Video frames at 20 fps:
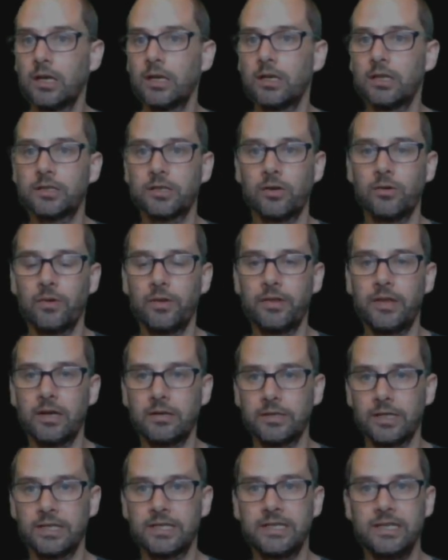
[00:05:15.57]
So there
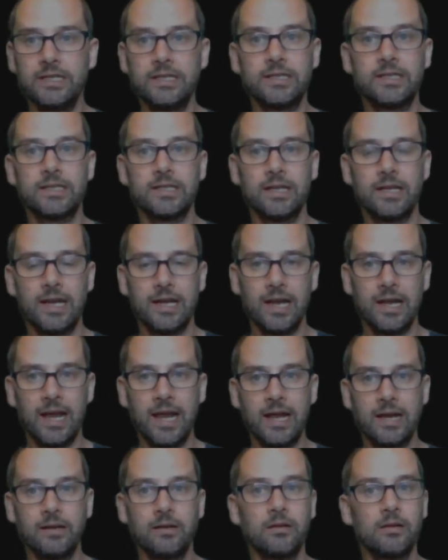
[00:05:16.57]
exists
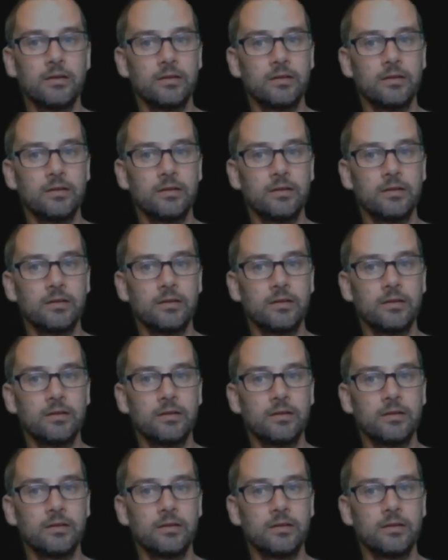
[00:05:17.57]
n